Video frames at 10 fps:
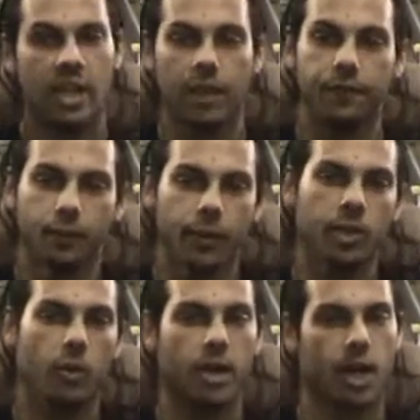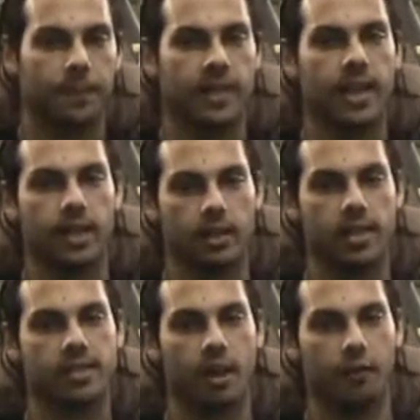If you really want an up-to-date
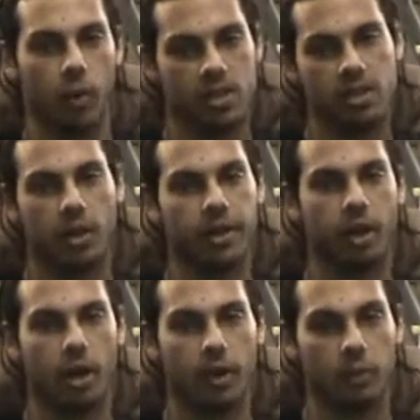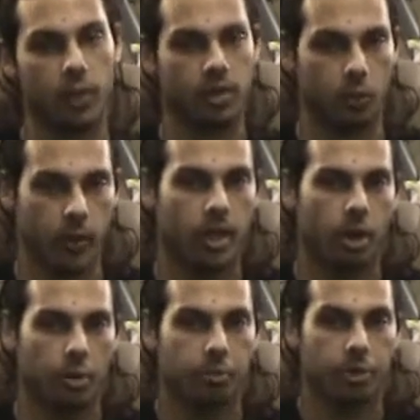list of what's going on with the Wii
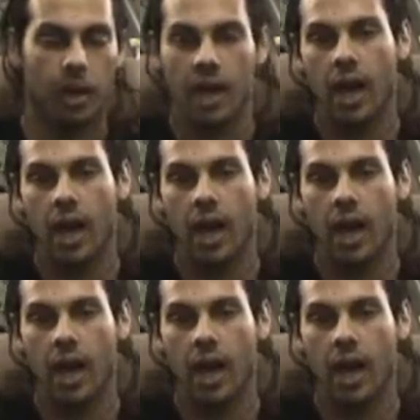homebrew,